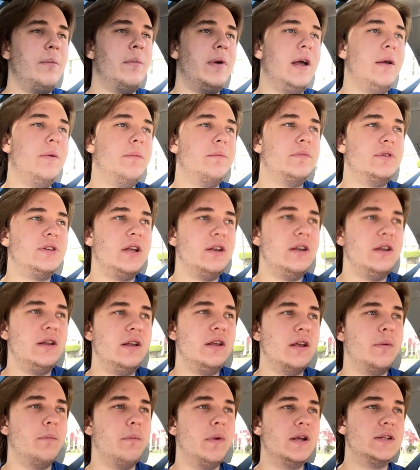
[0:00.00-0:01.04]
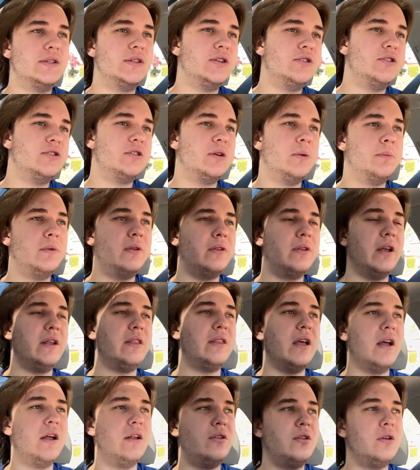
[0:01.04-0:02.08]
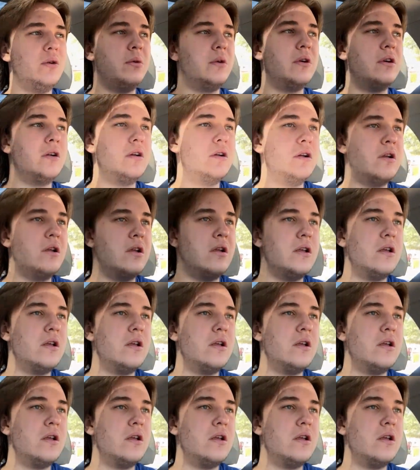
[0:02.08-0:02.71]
might send a message or something like that to her.